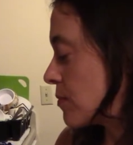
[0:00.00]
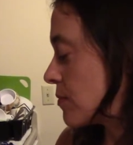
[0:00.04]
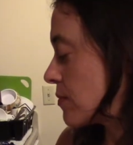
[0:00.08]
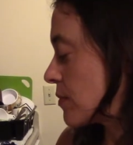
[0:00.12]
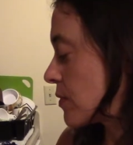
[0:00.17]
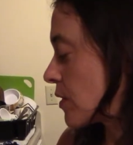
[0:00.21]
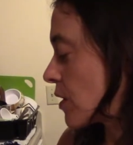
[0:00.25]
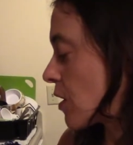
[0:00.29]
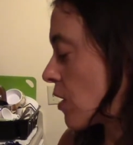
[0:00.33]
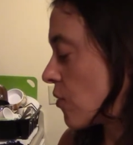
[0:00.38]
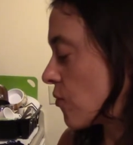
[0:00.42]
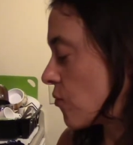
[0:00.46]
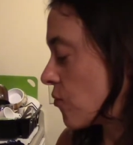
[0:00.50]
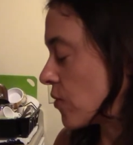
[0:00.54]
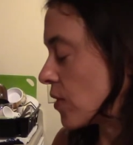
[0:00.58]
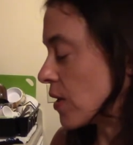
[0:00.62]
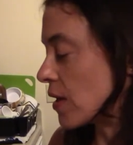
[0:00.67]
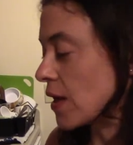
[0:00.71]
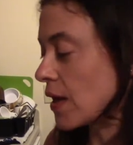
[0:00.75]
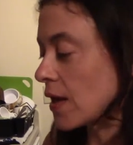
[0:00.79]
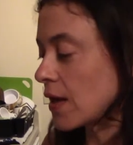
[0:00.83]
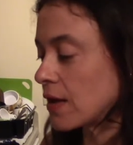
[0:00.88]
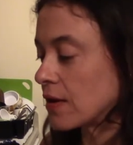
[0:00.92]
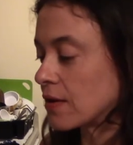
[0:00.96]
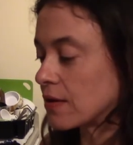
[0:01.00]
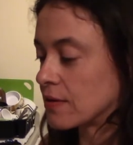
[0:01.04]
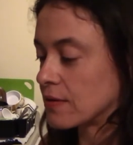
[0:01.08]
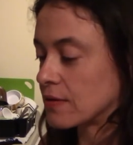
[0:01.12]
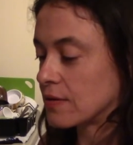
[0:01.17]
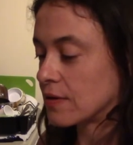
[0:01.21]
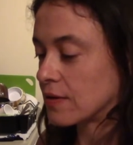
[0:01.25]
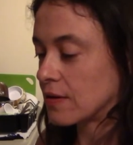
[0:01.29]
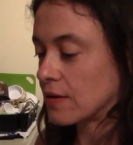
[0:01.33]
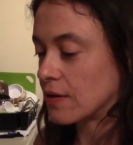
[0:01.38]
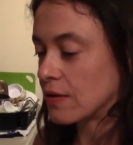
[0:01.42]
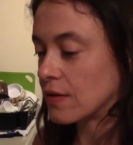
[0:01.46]
coffee and
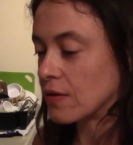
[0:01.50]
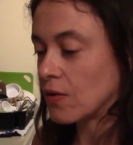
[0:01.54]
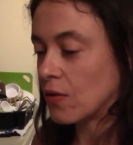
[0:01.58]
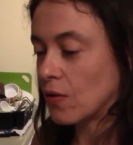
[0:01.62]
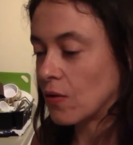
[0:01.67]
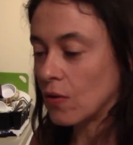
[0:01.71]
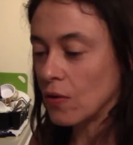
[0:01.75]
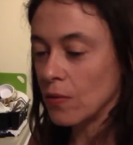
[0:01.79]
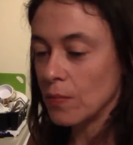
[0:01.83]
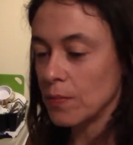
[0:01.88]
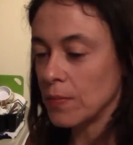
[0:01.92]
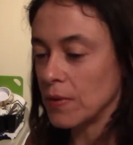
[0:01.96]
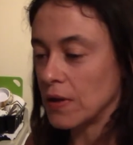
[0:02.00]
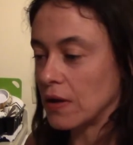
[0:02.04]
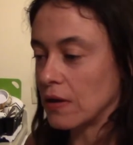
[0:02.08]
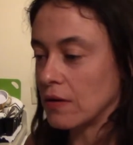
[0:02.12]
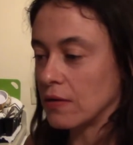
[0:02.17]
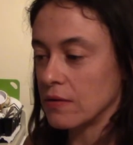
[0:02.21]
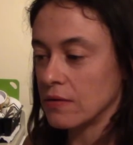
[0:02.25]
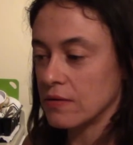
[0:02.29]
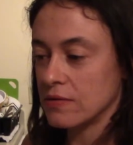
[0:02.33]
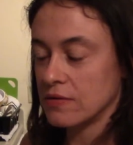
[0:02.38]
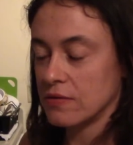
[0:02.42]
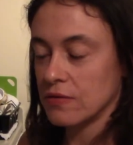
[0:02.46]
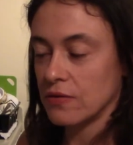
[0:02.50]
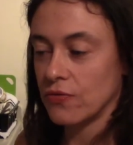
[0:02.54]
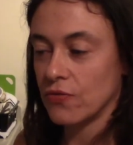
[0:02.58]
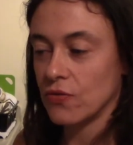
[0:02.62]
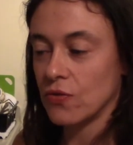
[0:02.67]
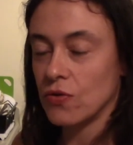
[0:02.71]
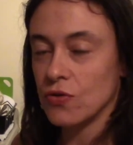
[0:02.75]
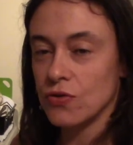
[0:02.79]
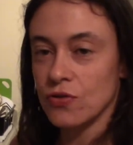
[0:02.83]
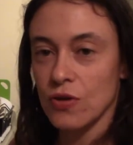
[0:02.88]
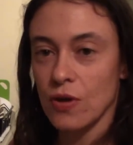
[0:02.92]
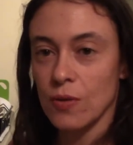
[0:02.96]
oatmeal is, of
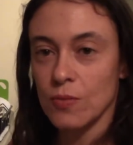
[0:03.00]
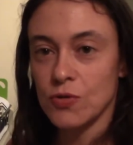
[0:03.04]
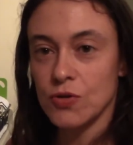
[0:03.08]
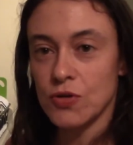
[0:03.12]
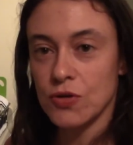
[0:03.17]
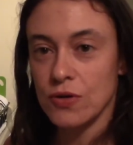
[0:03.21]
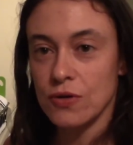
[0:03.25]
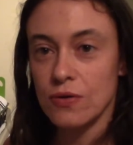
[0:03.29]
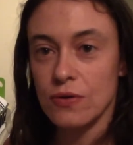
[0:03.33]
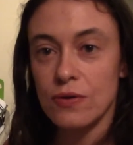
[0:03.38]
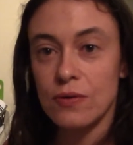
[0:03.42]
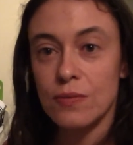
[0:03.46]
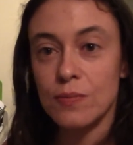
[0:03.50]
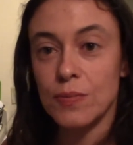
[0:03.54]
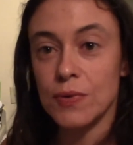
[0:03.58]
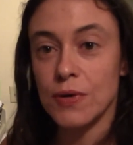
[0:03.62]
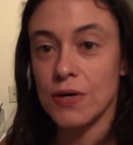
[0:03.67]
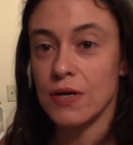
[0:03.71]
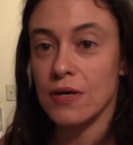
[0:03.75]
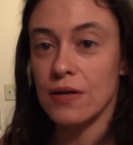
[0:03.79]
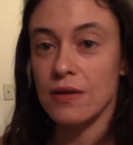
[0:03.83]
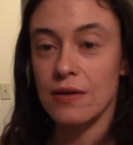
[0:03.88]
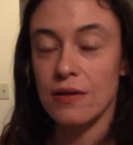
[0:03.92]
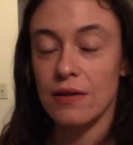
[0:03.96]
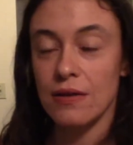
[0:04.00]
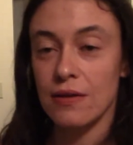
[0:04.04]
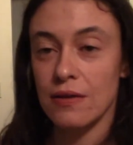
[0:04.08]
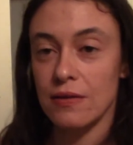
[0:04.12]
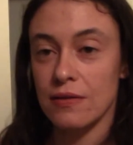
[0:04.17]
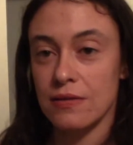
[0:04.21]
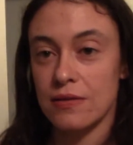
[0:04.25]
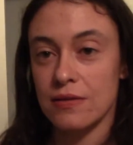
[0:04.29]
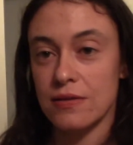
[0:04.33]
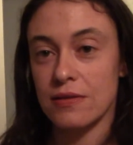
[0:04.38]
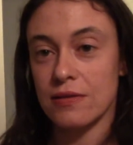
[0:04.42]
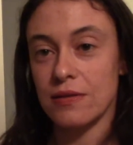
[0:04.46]
course, optional, but
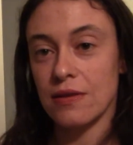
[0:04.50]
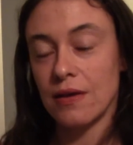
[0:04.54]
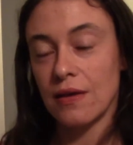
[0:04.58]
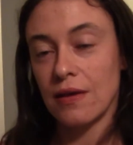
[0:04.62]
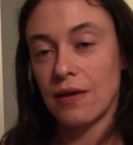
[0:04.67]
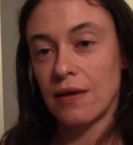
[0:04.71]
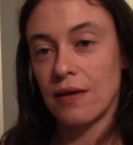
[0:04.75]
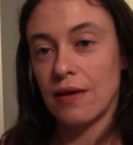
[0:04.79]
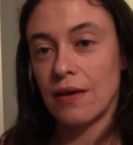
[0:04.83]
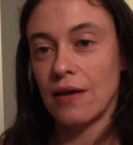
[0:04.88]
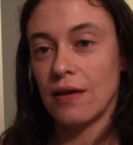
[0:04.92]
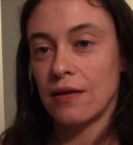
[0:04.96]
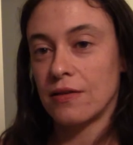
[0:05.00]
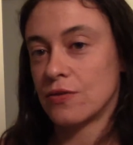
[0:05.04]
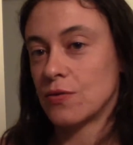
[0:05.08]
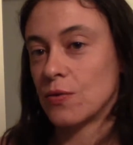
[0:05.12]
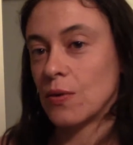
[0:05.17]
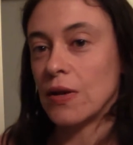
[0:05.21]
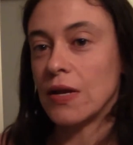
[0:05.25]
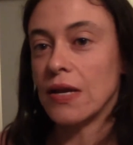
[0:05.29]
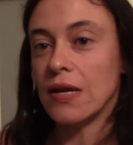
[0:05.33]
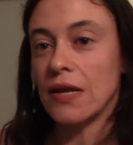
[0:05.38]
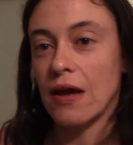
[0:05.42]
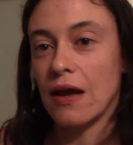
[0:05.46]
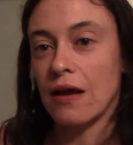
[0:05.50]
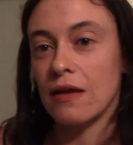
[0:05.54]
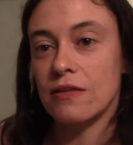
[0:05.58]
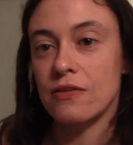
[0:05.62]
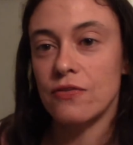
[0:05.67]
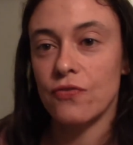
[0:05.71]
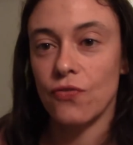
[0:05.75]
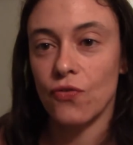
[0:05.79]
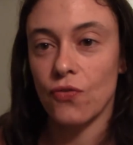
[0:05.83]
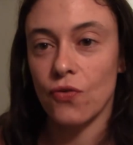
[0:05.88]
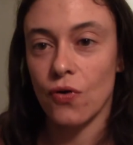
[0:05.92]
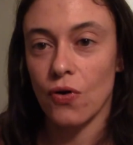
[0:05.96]
it's really
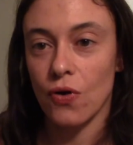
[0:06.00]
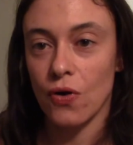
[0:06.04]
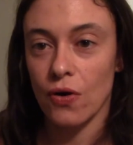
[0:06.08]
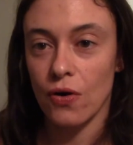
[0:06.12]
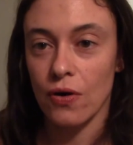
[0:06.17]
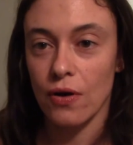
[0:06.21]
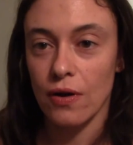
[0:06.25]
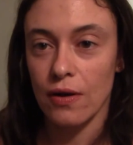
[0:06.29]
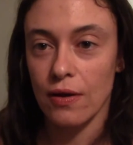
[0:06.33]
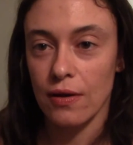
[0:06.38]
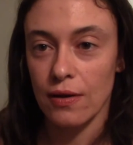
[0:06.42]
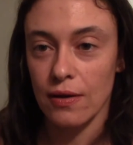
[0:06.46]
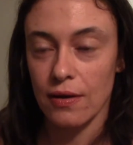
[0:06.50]
nice for